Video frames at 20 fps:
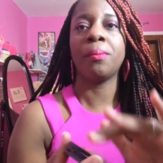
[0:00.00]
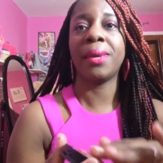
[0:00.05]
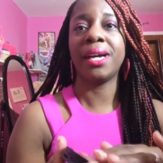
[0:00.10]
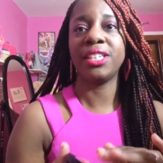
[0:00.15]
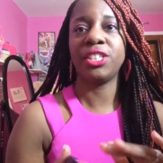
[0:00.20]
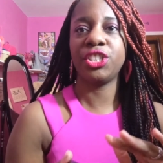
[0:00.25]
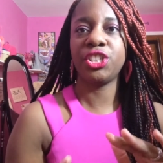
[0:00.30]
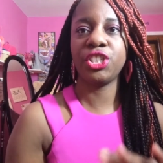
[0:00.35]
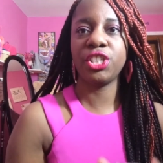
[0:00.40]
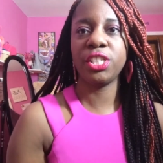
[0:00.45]

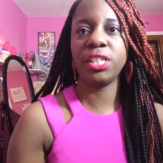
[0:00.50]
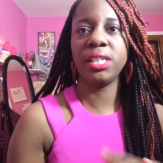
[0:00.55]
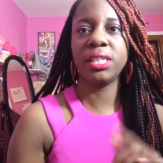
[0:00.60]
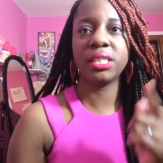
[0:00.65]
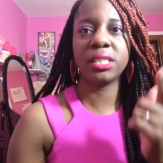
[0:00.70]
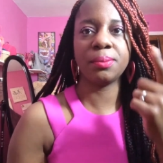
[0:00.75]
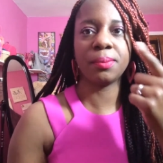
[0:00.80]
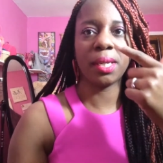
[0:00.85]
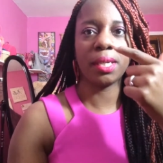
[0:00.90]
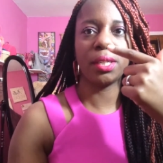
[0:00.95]
on my
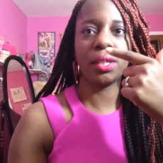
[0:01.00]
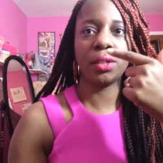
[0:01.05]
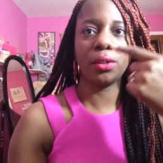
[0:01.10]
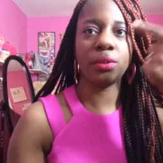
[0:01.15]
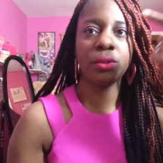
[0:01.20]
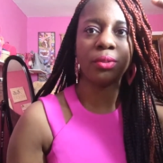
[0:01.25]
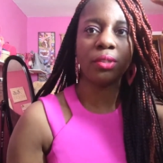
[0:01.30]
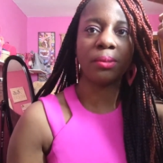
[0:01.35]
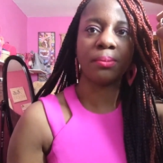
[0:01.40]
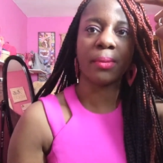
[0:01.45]
cheeks,
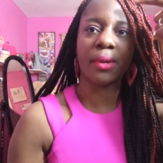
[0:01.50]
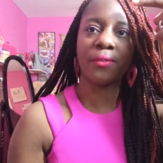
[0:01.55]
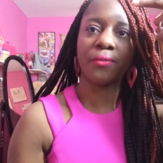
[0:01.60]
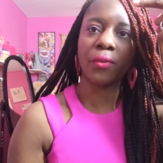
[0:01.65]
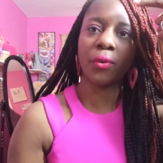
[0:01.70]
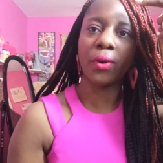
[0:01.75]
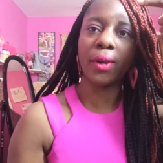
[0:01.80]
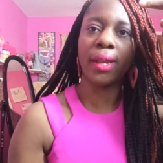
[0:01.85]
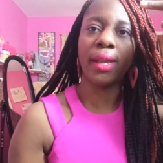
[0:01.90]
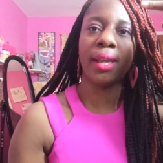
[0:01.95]
my nose,
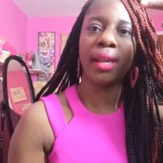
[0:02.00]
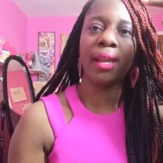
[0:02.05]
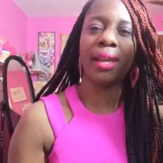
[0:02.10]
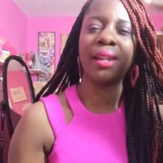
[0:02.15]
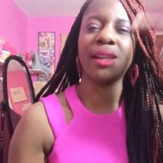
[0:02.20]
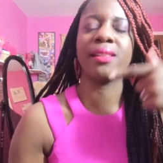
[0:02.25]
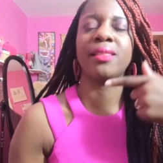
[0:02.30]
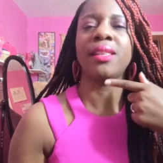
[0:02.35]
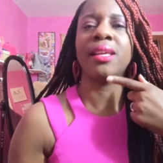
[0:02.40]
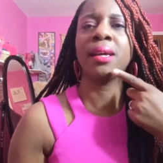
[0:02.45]
my
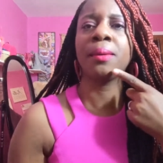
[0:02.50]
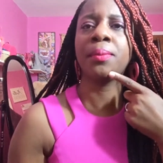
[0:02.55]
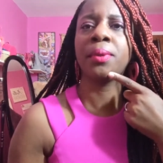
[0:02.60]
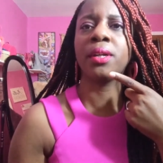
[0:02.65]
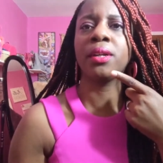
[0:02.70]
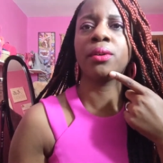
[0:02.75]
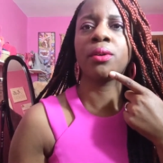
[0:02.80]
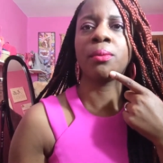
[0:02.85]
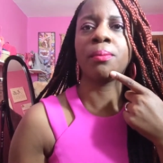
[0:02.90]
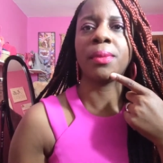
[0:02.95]
forehead, and I
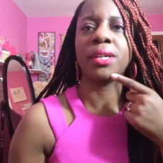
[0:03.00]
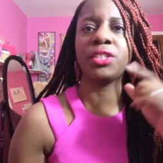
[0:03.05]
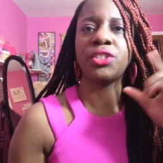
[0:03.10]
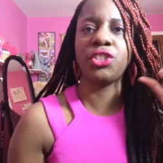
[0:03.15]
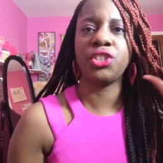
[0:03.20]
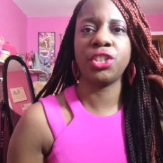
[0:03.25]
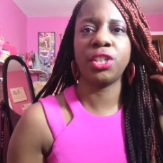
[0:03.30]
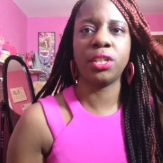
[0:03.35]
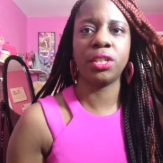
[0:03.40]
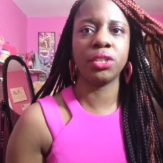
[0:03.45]
think I put it
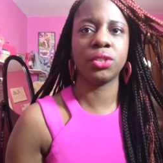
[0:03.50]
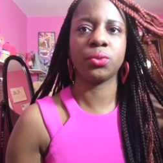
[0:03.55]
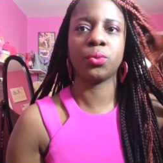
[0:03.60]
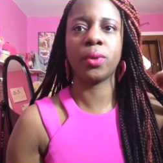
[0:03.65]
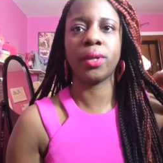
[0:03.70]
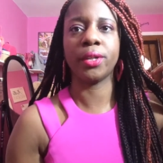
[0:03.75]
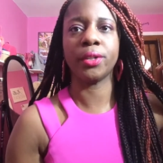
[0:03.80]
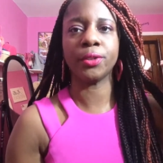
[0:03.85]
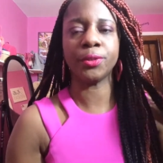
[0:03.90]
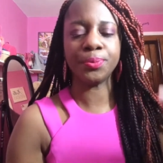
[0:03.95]
on my
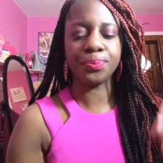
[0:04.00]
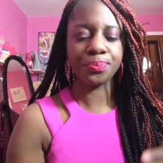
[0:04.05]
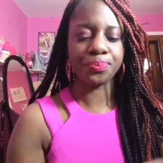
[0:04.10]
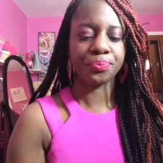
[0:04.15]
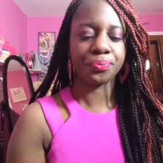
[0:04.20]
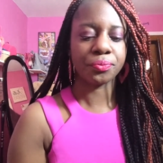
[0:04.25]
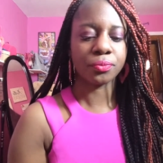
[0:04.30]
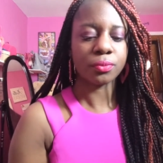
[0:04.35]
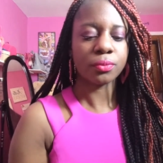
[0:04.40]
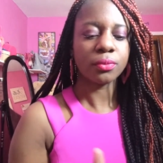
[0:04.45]
chin as
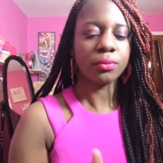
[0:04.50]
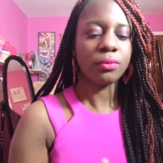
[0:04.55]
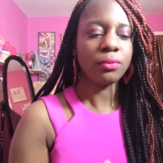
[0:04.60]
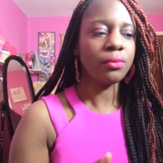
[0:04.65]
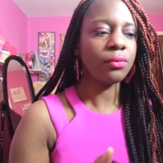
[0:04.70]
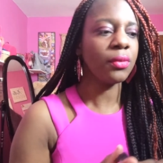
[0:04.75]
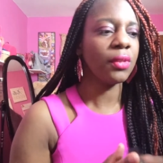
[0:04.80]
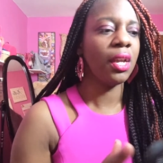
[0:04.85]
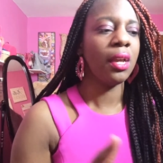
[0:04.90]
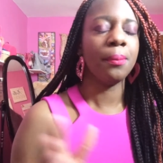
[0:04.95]
well,
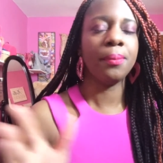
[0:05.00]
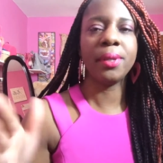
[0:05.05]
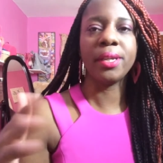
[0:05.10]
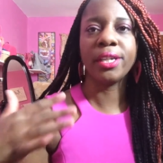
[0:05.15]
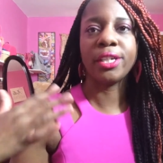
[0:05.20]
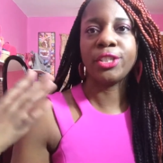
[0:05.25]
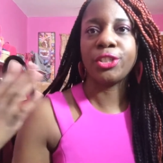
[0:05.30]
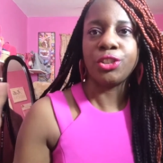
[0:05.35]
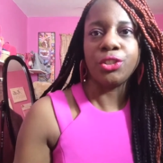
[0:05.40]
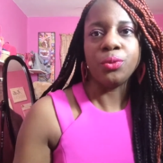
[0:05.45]

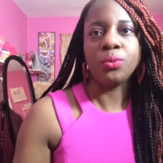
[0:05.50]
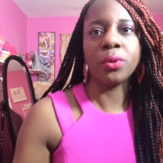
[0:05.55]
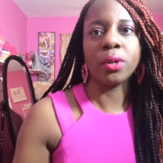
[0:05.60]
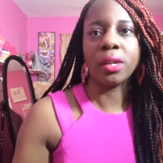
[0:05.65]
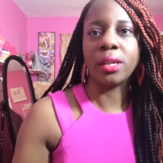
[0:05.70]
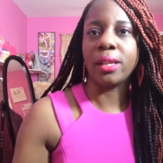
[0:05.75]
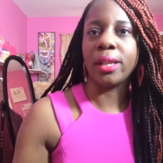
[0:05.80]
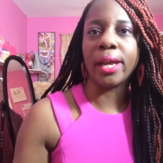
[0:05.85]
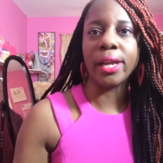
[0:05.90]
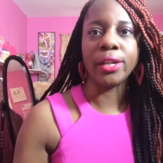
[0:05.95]
because
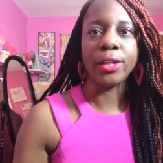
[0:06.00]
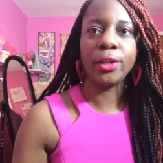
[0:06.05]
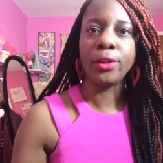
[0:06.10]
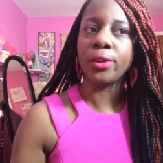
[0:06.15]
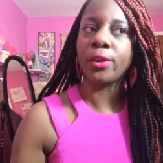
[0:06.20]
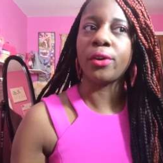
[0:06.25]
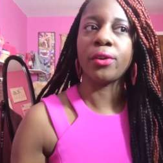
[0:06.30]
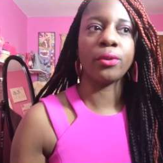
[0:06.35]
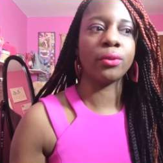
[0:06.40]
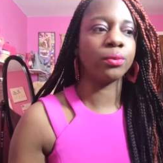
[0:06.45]
you want to
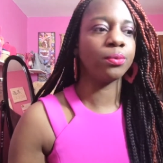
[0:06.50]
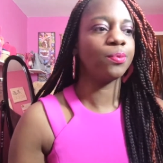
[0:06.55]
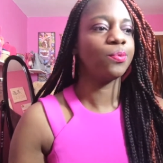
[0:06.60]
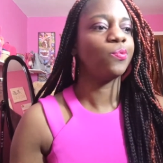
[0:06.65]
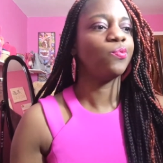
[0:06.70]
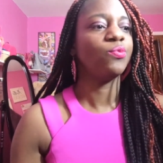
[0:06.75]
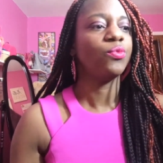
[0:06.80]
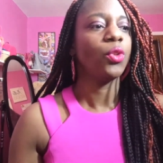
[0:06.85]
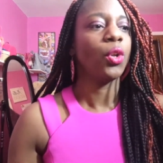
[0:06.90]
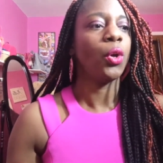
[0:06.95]
like, you
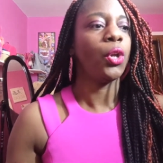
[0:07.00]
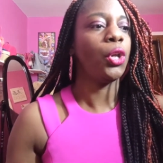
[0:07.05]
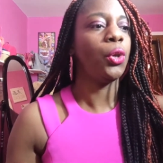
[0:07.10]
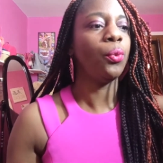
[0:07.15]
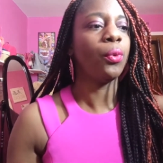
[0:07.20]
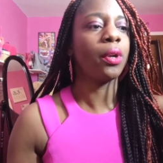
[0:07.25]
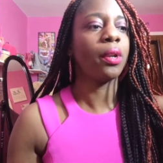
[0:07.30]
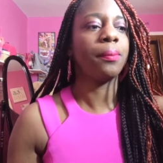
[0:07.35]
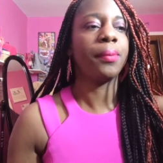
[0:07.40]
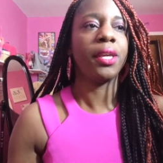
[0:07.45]
know,
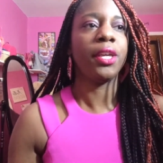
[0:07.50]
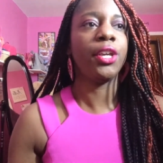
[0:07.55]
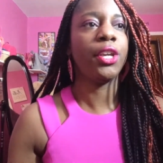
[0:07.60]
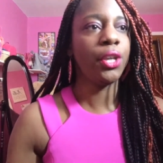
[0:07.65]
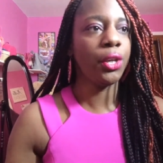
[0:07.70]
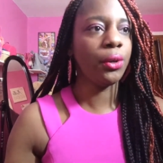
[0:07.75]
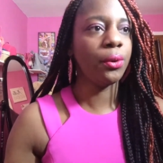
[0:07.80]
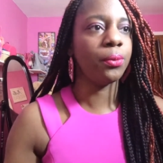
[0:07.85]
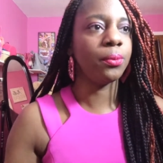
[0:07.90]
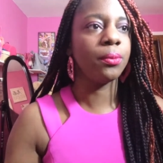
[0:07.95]
you want to
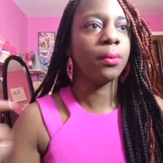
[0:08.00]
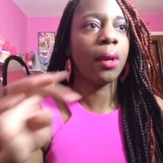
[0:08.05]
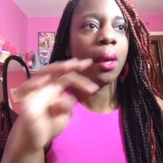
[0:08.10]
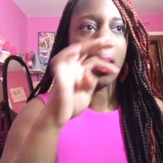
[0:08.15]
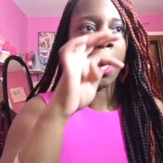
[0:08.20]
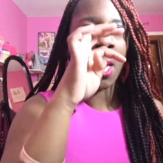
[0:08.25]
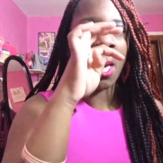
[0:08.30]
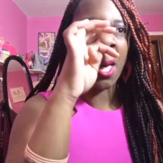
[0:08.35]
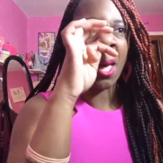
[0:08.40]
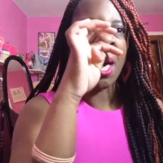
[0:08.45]
be
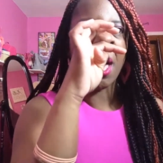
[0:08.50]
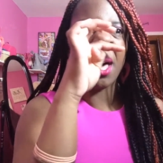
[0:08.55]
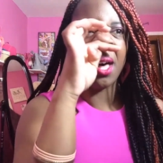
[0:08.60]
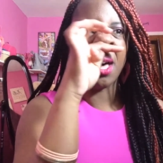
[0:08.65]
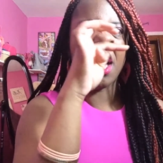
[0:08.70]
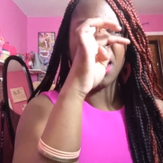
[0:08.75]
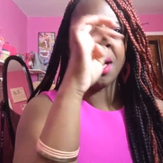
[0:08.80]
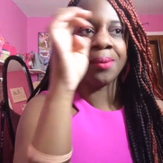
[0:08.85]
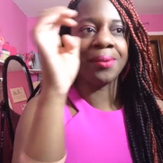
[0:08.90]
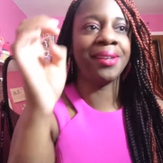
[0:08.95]
cute.
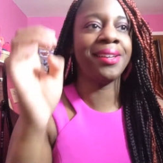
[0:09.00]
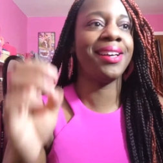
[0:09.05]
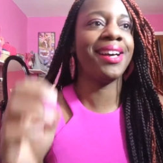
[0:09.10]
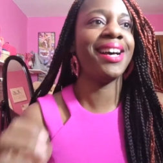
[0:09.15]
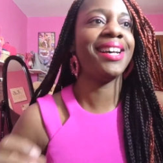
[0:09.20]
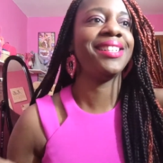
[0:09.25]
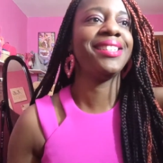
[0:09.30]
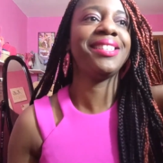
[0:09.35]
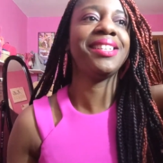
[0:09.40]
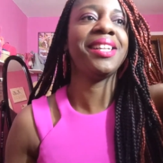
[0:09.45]

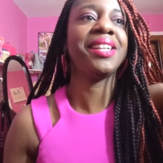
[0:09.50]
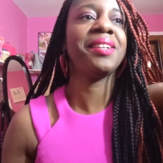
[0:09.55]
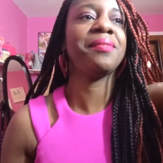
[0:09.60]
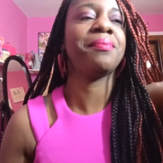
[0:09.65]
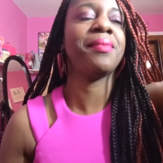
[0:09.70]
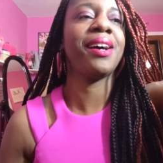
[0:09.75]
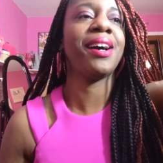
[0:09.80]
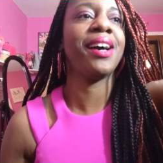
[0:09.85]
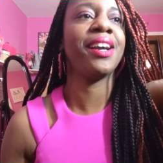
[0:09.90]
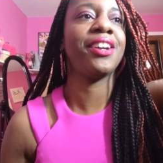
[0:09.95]
Um, I
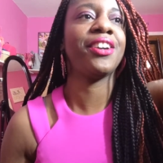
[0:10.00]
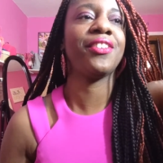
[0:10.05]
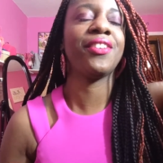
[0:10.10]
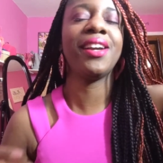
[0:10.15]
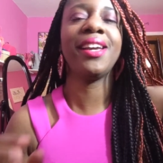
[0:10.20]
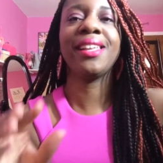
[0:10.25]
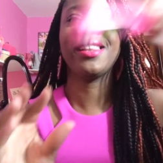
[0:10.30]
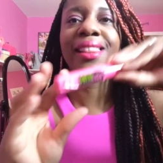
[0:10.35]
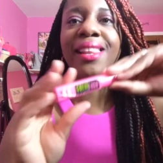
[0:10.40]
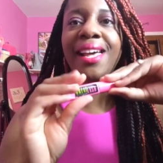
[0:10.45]
did
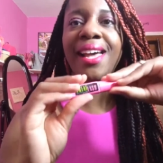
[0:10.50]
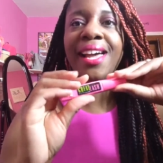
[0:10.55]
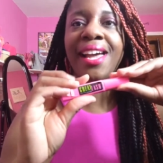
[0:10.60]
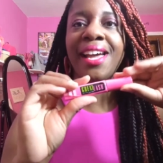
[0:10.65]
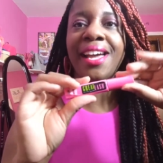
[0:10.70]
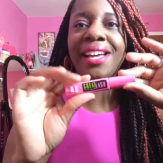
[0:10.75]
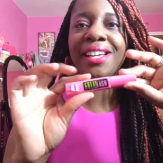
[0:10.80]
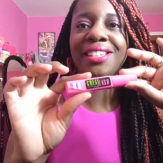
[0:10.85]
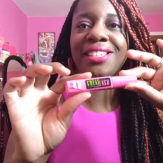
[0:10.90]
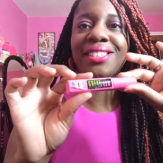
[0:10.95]
my Great
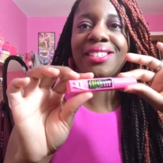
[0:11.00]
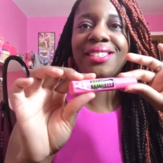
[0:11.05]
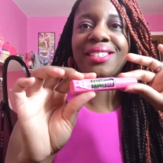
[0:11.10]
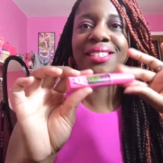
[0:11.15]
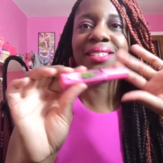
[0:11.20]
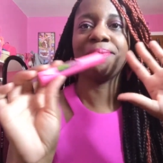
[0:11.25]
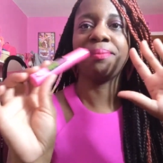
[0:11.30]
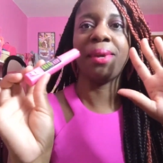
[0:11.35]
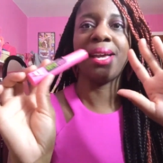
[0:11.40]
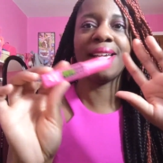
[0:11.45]
Lash
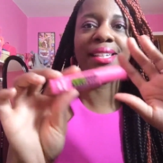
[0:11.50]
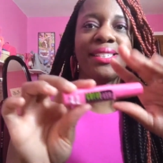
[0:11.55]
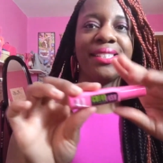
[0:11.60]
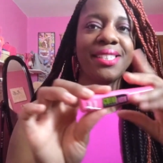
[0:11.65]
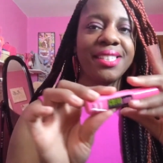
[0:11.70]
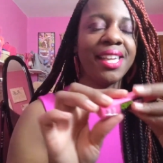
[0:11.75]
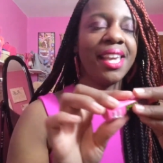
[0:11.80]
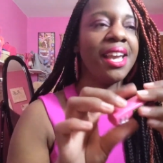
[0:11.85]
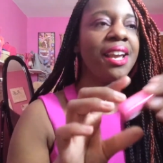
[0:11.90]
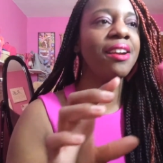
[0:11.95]

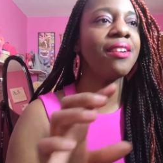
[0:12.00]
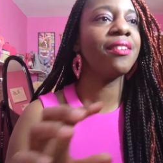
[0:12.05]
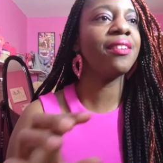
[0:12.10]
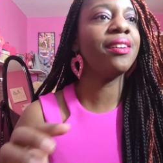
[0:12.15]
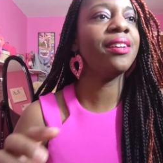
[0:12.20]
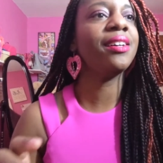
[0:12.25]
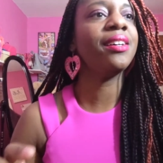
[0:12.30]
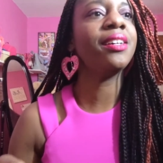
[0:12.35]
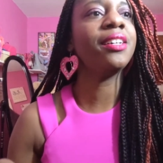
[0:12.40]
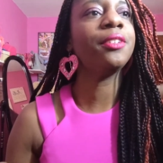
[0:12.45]

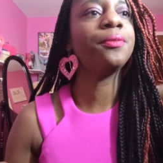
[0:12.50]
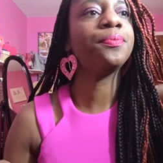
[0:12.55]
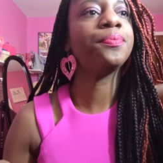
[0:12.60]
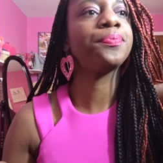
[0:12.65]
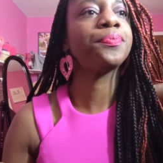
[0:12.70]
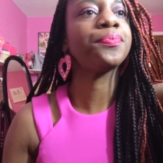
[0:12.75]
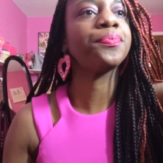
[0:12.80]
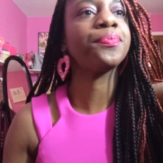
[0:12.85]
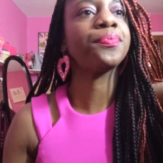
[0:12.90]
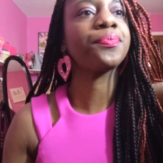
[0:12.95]

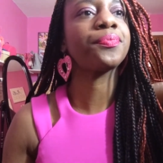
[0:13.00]
mascara,